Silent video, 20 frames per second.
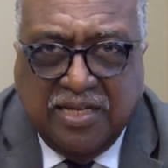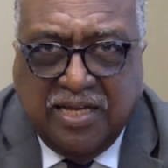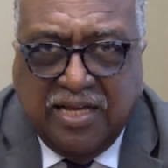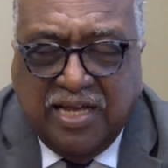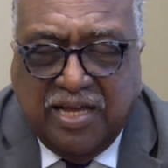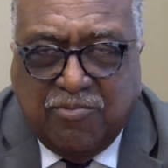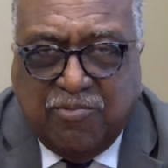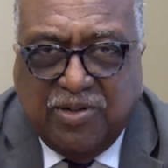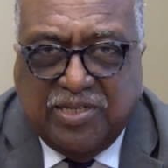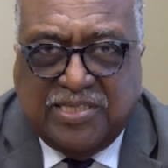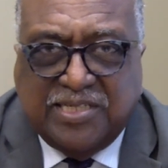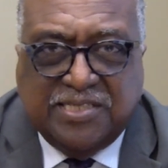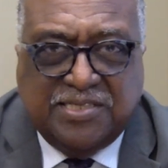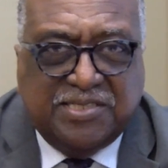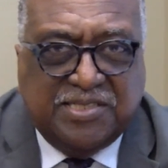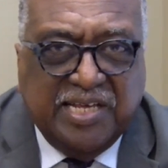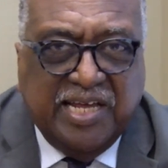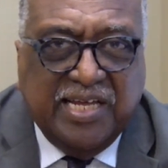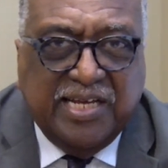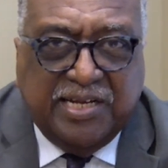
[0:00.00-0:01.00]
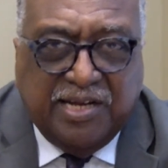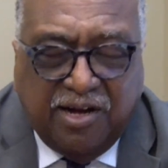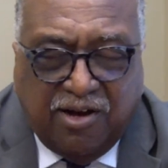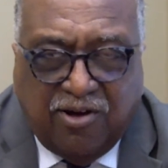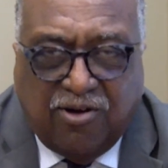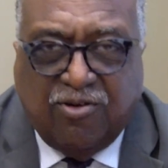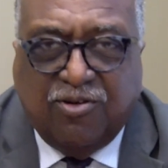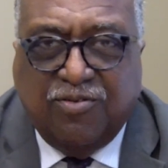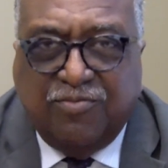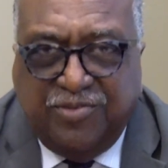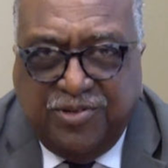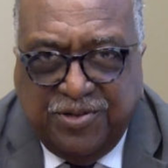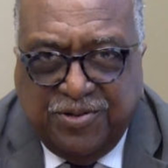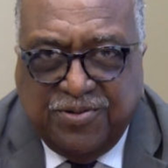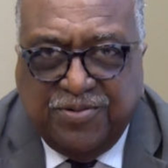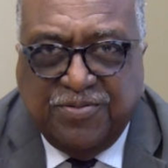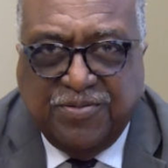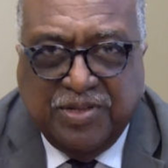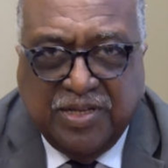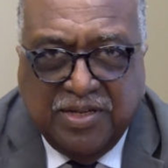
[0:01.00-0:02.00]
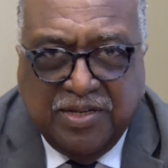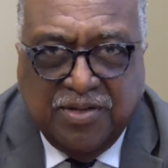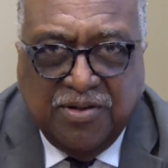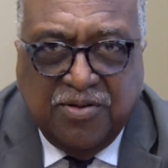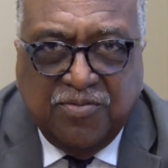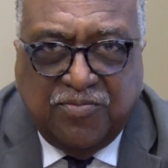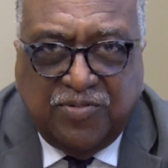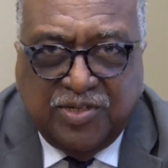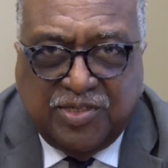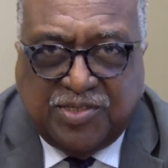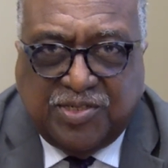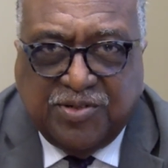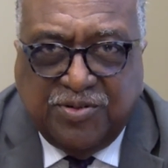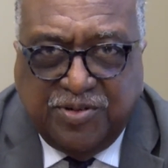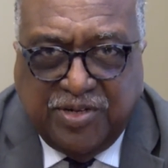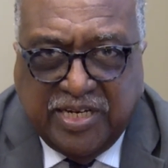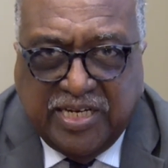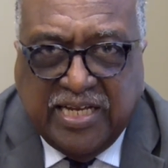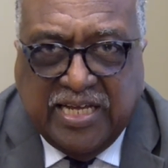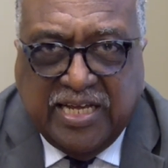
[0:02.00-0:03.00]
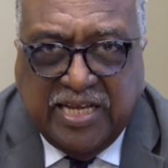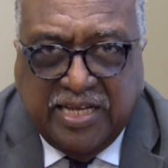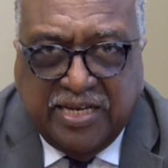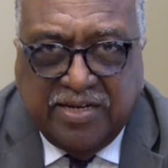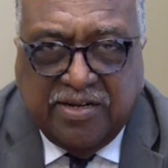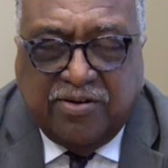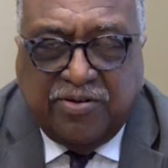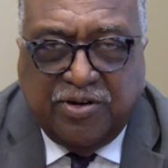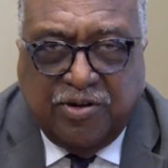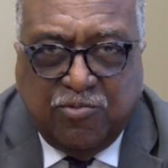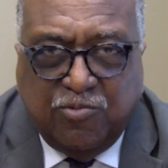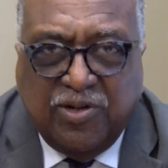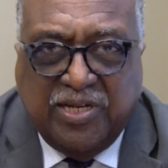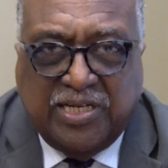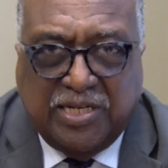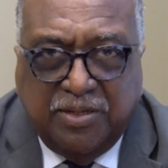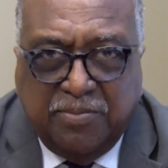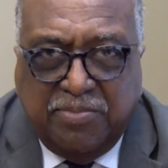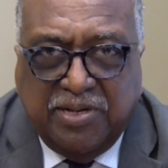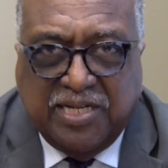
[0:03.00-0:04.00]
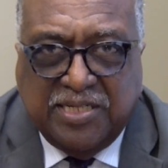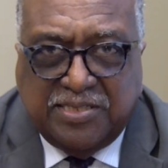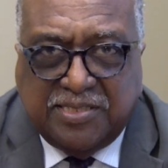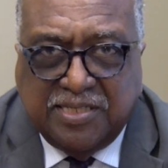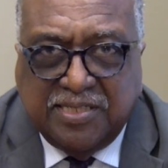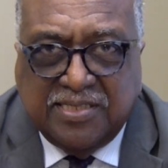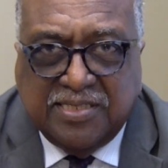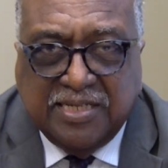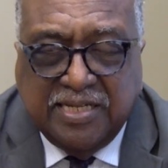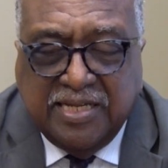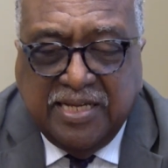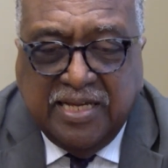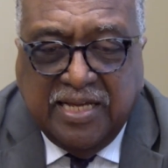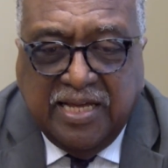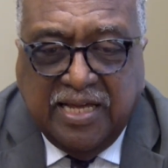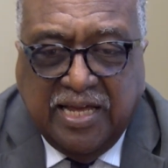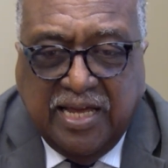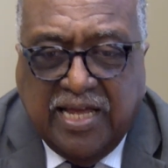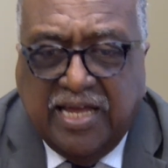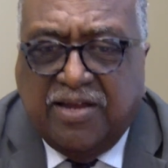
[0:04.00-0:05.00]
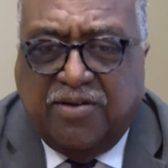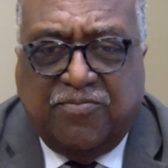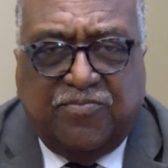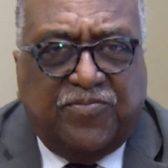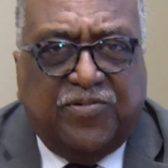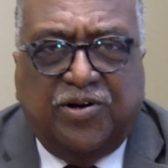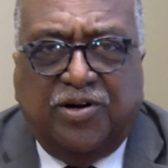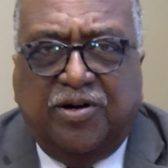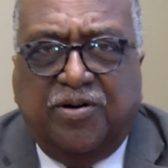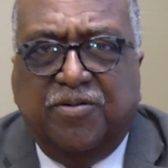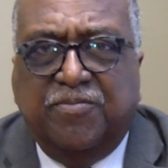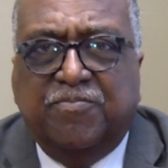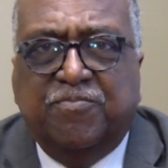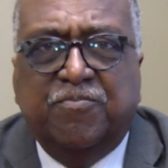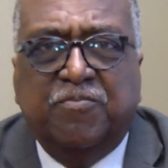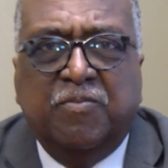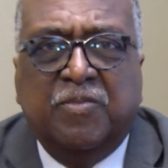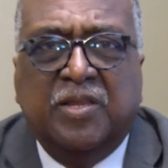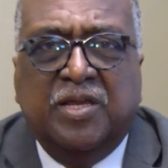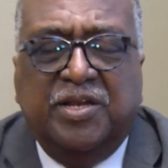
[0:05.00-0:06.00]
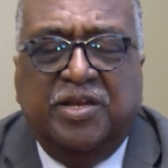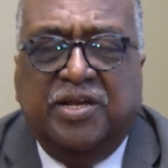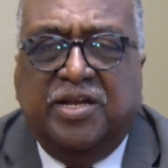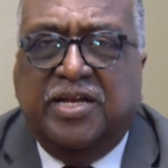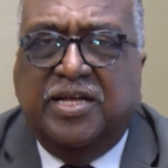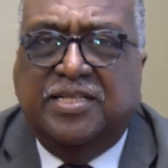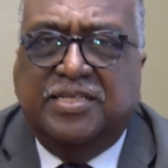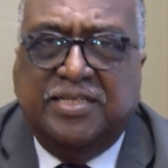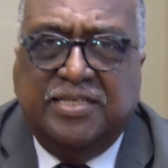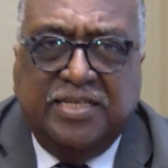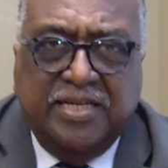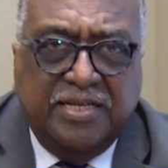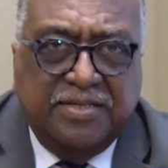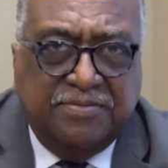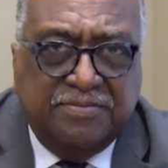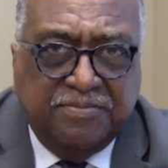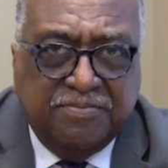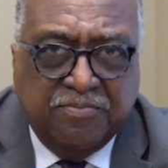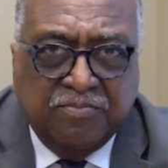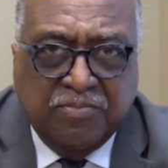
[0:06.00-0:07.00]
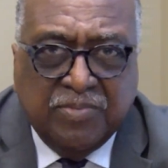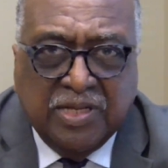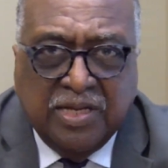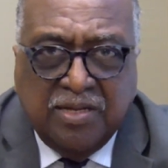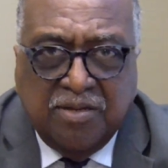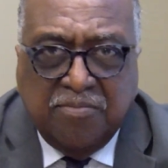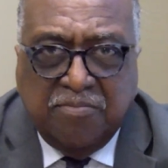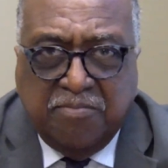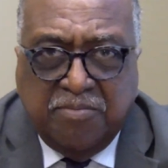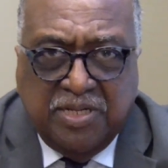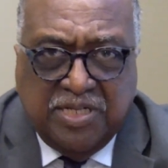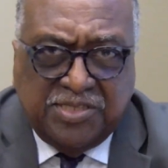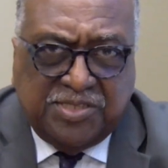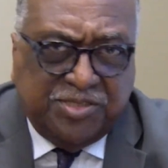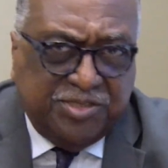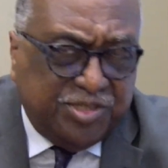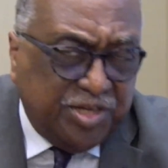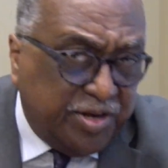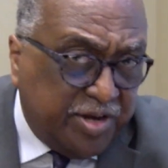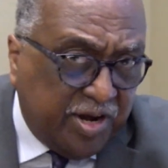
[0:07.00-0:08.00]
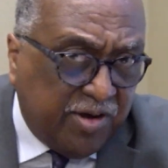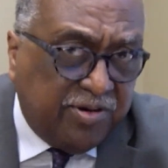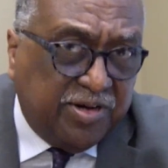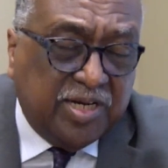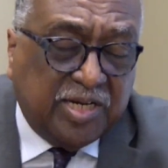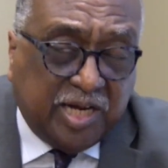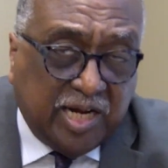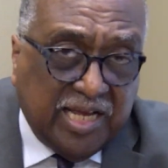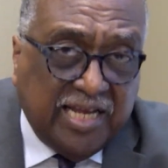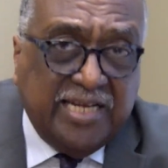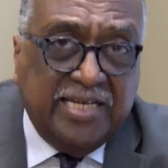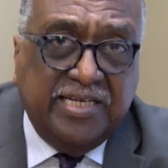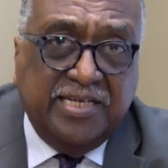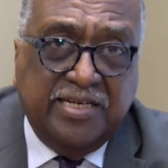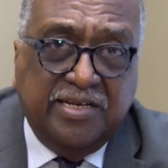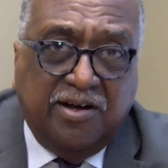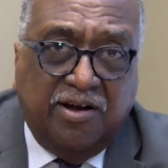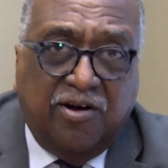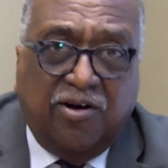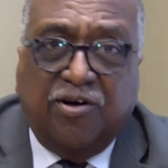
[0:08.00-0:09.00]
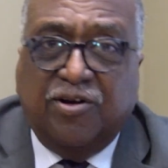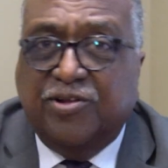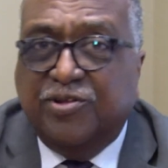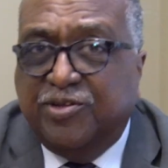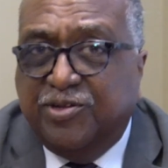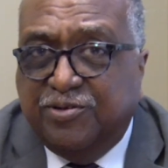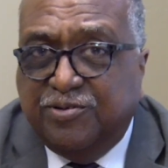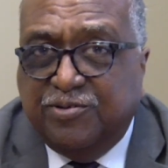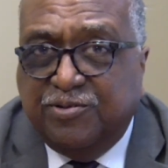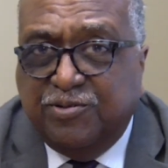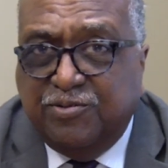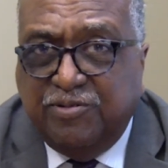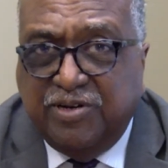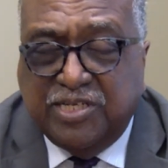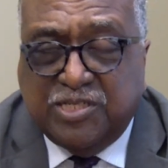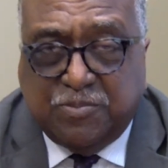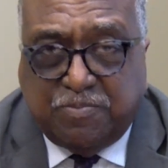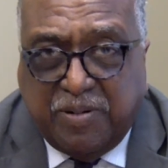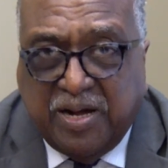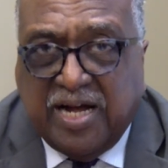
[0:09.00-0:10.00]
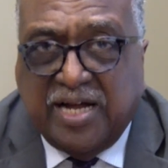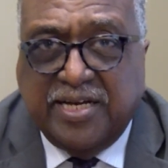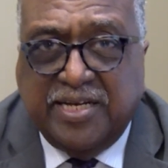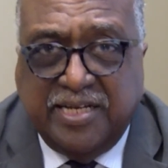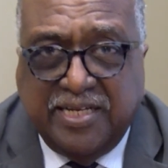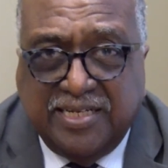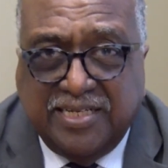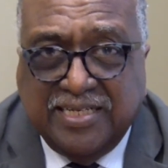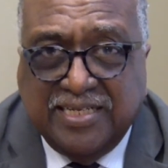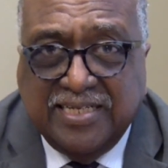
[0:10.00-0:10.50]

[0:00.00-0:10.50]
and we just thank all of you for tuning in on a weekly basis. And for none other than Ms. Zanona Clayton, all of you who responded,